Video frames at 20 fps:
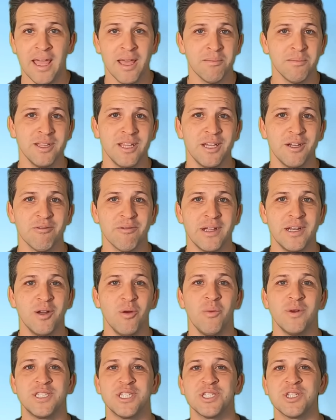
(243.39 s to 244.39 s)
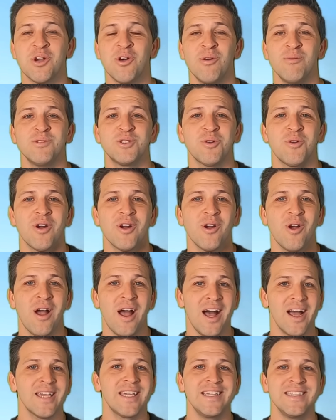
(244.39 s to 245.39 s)
Amalie Arena, which is home to our
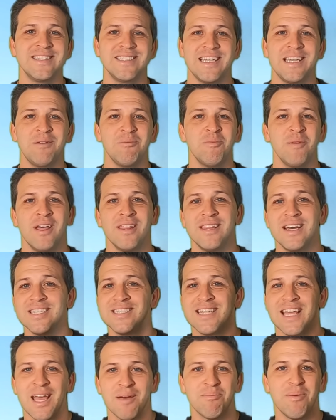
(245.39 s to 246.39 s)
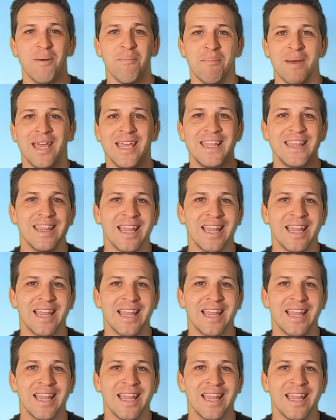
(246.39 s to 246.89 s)
hockey team, the Tampa Bay